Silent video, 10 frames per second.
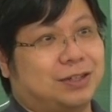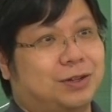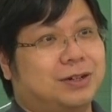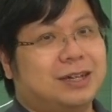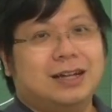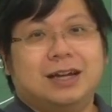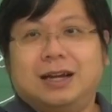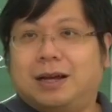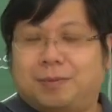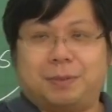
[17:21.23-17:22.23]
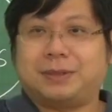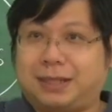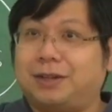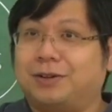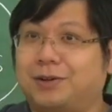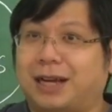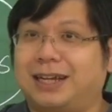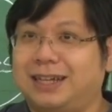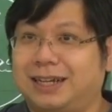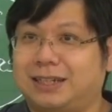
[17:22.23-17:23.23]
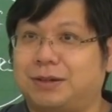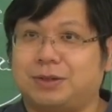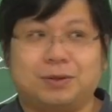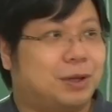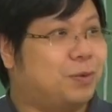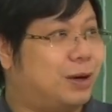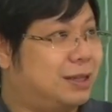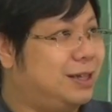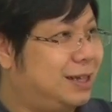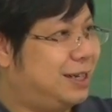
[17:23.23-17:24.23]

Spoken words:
So, but still, okay, there's only one.